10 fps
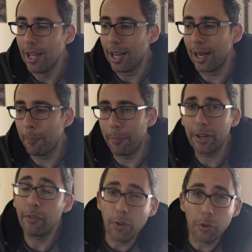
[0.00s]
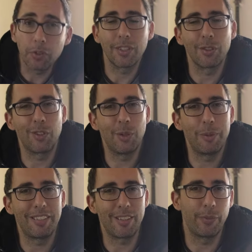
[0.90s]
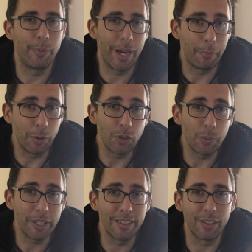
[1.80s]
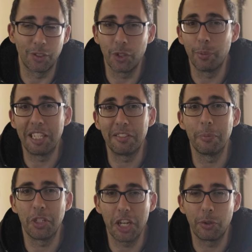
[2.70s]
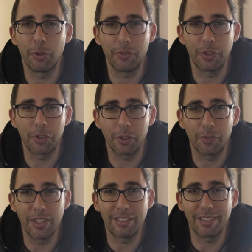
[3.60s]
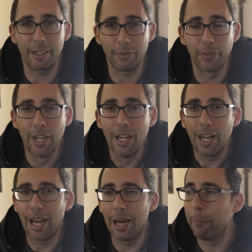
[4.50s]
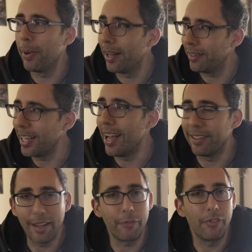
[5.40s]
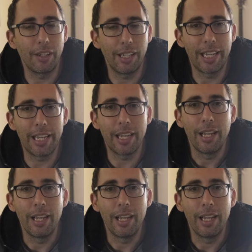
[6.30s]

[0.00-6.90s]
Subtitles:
But of course, there'll still be stuff about Brisbane, there'll still be some general photography stuff. But yeah, definitely